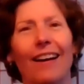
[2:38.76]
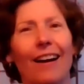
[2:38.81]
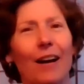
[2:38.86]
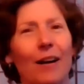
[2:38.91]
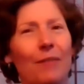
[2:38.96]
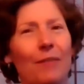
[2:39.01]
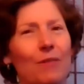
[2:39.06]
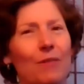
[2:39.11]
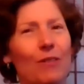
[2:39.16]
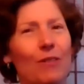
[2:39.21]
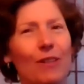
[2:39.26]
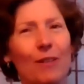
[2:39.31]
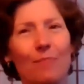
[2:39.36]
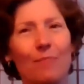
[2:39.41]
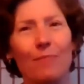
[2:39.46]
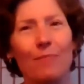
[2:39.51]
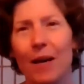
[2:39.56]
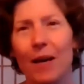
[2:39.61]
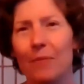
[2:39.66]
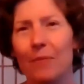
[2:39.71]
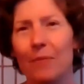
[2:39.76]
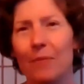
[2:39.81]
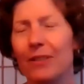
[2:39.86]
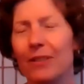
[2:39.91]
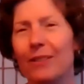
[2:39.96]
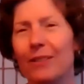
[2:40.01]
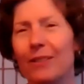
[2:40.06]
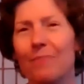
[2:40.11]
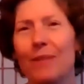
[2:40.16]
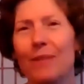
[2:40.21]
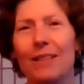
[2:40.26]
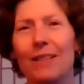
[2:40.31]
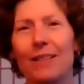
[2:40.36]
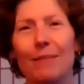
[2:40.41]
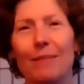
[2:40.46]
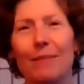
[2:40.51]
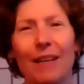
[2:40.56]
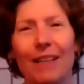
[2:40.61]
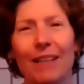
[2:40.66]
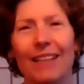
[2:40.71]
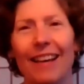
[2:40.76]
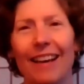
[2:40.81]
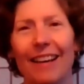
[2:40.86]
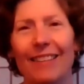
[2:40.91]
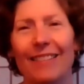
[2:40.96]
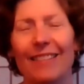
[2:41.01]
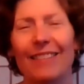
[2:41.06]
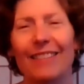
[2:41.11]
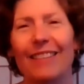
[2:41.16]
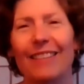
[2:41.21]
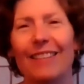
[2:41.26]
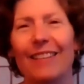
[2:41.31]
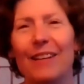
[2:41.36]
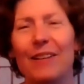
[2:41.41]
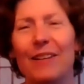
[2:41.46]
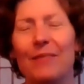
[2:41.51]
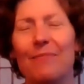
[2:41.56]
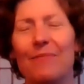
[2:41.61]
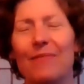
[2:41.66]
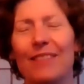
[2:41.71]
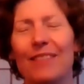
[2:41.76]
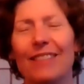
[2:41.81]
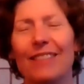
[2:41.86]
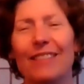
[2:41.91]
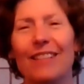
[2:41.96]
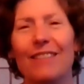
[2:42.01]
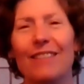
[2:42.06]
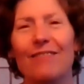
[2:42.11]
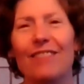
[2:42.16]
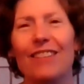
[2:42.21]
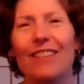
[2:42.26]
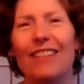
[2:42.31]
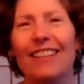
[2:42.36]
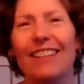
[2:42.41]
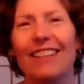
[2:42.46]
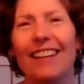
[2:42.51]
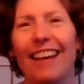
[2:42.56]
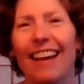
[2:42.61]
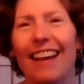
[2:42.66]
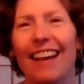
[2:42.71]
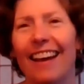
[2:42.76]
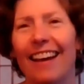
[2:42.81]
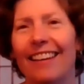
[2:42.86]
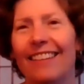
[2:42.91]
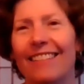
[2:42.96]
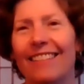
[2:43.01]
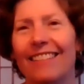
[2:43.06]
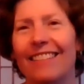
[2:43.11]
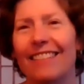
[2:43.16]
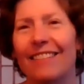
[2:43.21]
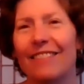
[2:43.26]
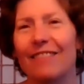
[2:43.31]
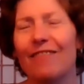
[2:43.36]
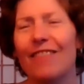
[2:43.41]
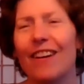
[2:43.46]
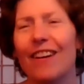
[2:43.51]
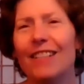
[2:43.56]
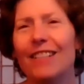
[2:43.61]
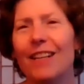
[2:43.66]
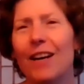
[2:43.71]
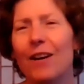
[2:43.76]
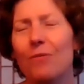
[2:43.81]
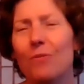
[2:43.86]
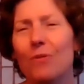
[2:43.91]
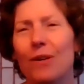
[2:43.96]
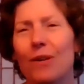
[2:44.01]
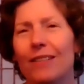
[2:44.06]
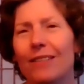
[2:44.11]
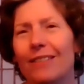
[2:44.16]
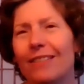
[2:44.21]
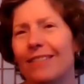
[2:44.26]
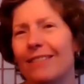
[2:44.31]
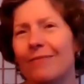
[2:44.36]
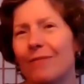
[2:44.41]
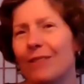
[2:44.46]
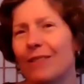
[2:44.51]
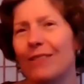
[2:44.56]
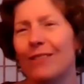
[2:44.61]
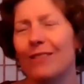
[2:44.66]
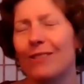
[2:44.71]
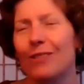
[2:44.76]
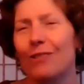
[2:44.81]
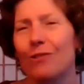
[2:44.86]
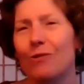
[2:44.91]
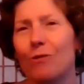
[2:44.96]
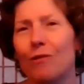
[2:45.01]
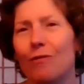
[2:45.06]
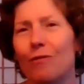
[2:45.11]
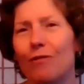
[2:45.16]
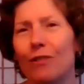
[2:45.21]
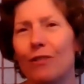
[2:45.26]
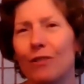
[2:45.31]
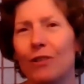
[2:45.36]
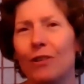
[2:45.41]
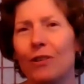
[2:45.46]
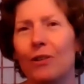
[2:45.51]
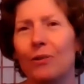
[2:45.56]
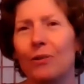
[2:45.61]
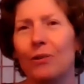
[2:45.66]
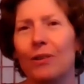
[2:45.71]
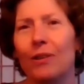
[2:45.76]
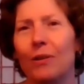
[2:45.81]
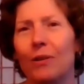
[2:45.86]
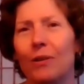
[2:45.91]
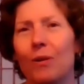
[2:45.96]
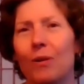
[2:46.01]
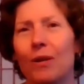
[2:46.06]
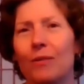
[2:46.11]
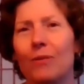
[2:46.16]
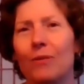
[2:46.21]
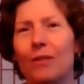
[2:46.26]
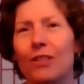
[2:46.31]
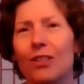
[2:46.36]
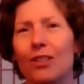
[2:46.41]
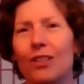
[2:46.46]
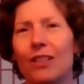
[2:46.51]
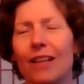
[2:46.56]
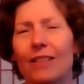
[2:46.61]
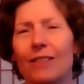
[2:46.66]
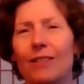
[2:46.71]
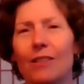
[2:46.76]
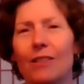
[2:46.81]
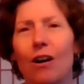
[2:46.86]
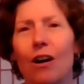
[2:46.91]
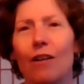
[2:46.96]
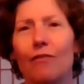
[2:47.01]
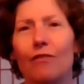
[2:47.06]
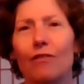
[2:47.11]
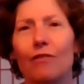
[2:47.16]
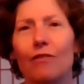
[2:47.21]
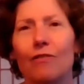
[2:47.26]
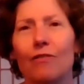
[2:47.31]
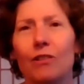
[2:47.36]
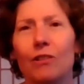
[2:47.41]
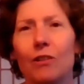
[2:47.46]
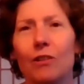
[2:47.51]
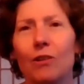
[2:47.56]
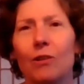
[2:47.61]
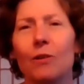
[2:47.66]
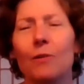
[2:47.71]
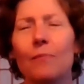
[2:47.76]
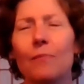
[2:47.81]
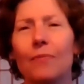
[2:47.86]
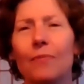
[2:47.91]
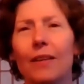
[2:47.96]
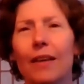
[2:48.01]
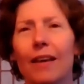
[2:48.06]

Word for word: Um, you're going to be able to meet my guest um, this evening and find out what what's in store for you. You know what what she has to offer for you,